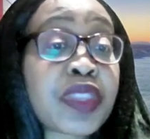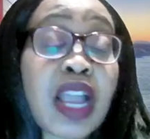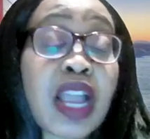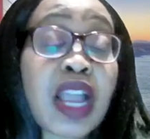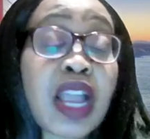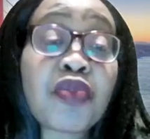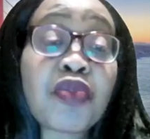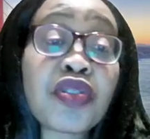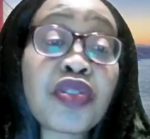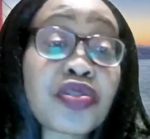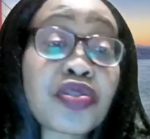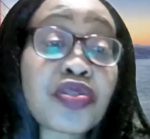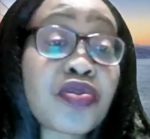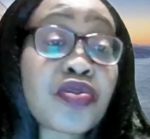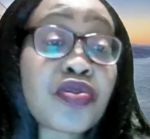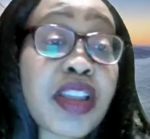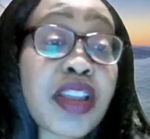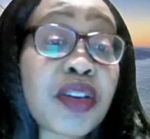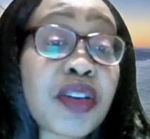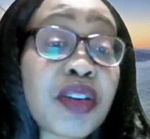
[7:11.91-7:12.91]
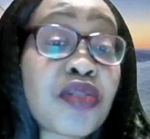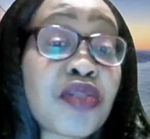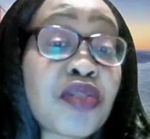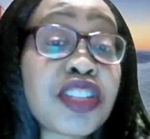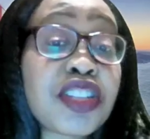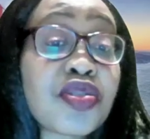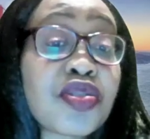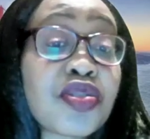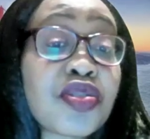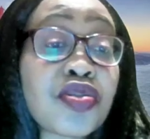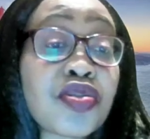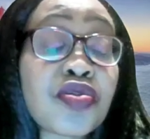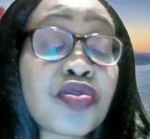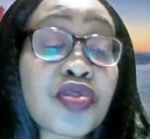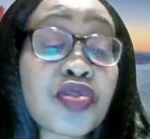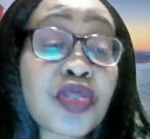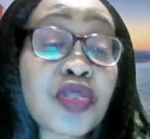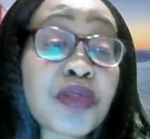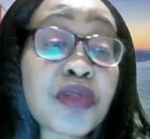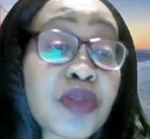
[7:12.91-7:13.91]
I will also encourage you to
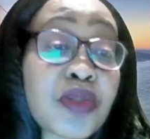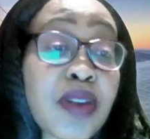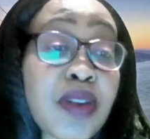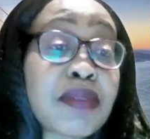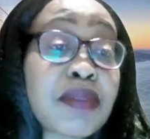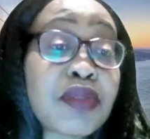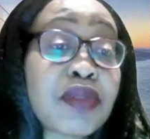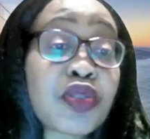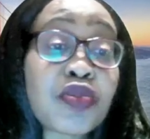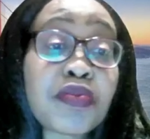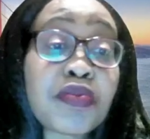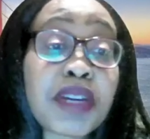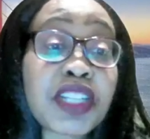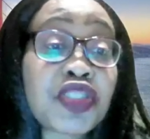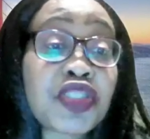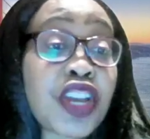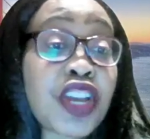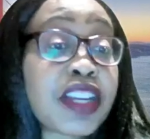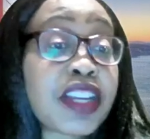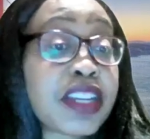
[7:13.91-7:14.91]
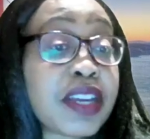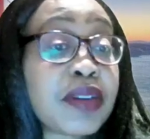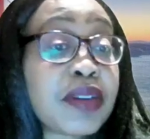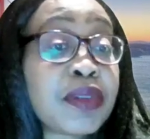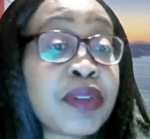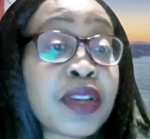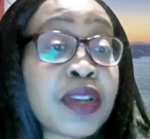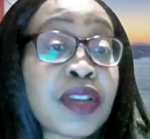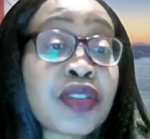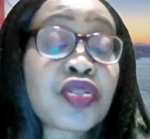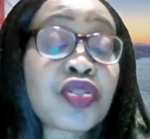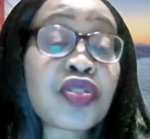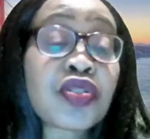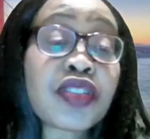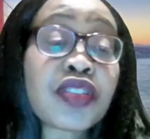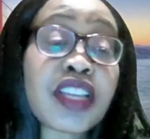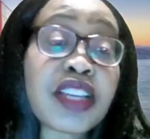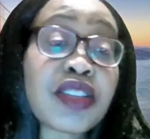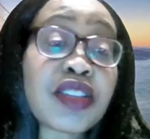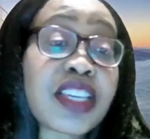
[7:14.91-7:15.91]
subscribe to my channel
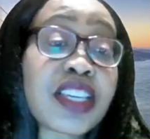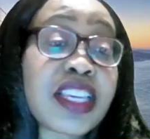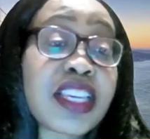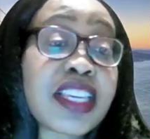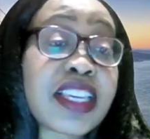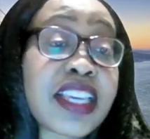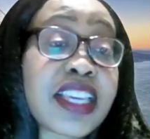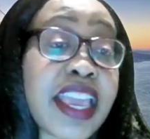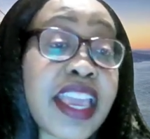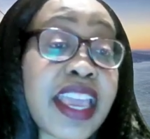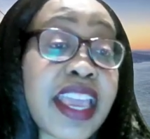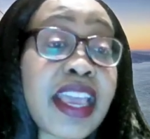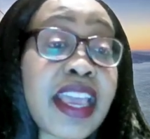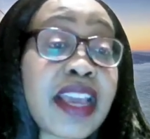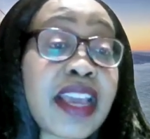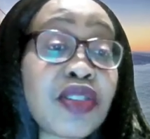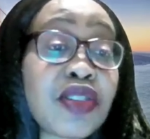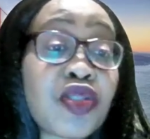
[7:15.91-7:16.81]
so that you can be